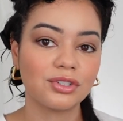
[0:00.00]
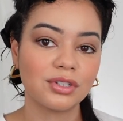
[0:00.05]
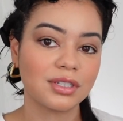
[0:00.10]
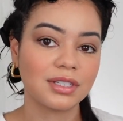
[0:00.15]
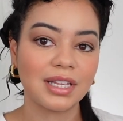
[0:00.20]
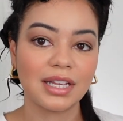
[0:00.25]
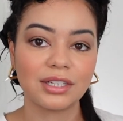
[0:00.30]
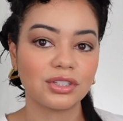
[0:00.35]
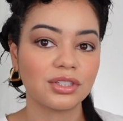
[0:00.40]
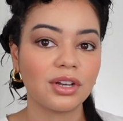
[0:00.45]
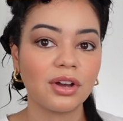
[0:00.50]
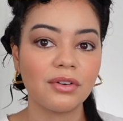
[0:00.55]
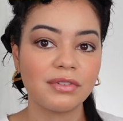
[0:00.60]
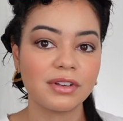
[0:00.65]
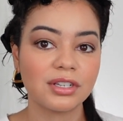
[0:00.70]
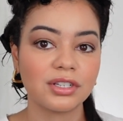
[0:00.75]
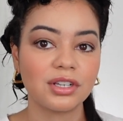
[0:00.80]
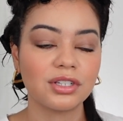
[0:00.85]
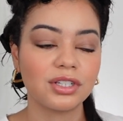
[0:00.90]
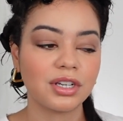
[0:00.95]
just like
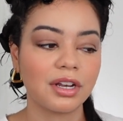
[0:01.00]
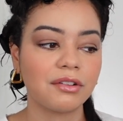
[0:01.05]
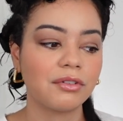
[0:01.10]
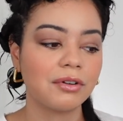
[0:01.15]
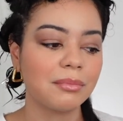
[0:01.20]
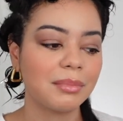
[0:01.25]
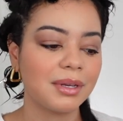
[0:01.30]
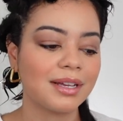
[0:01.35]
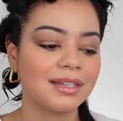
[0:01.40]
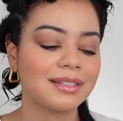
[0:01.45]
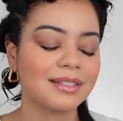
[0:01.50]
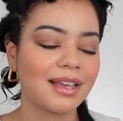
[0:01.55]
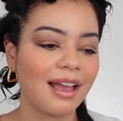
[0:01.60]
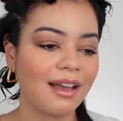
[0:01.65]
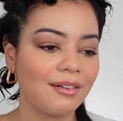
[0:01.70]
shellfish in general, because